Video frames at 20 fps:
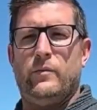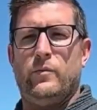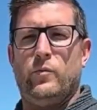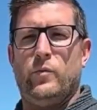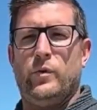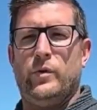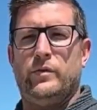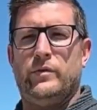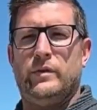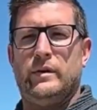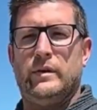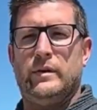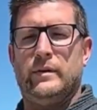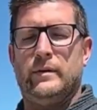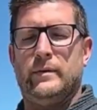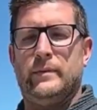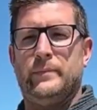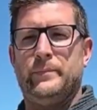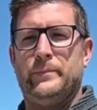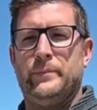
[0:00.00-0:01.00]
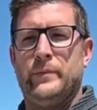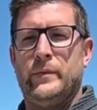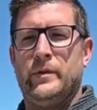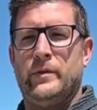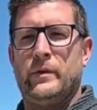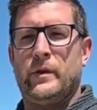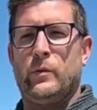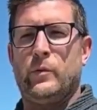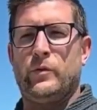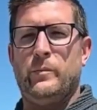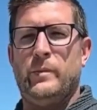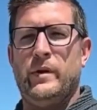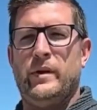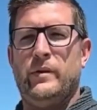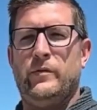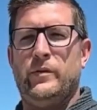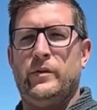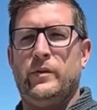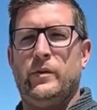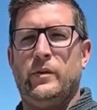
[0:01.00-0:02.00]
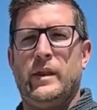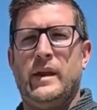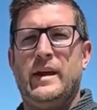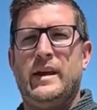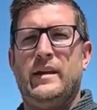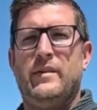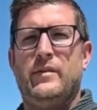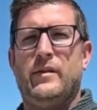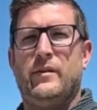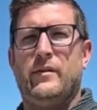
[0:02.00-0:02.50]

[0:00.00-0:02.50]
was a there was a bit of a delay in